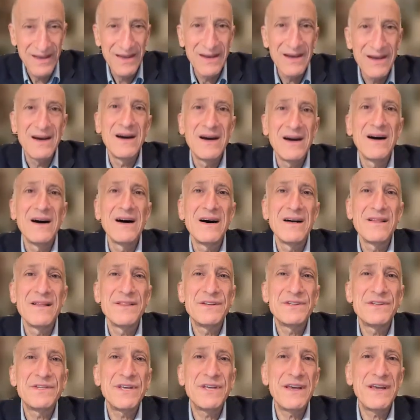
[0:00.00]
The
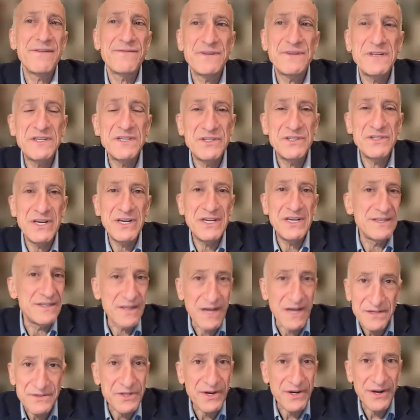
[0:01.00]
CFTC
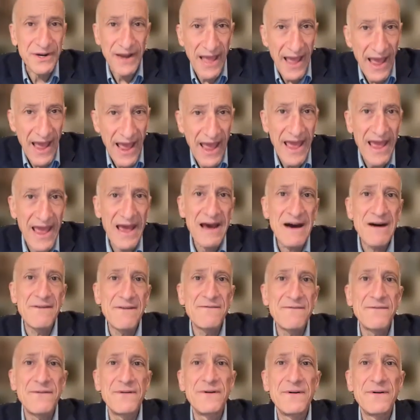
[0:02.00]
doesn't have